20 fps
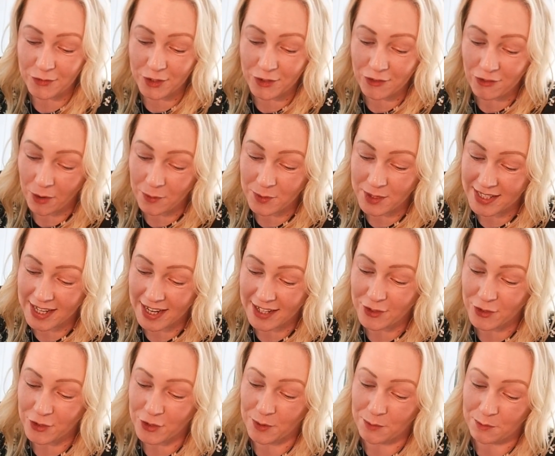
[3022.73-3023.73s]
the growing
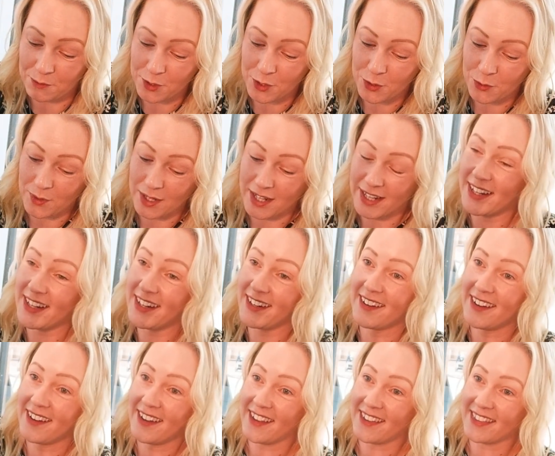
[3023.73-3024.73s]
tension
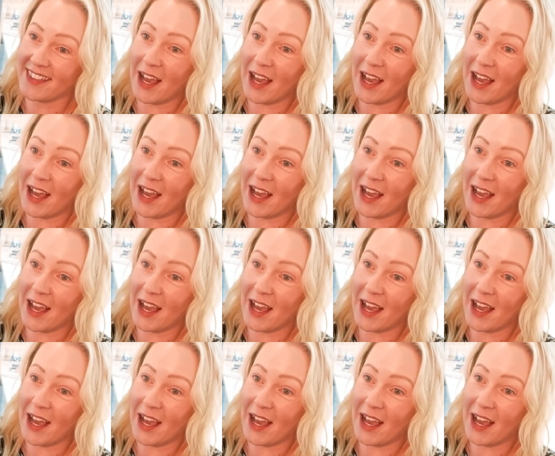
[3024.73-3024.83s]
between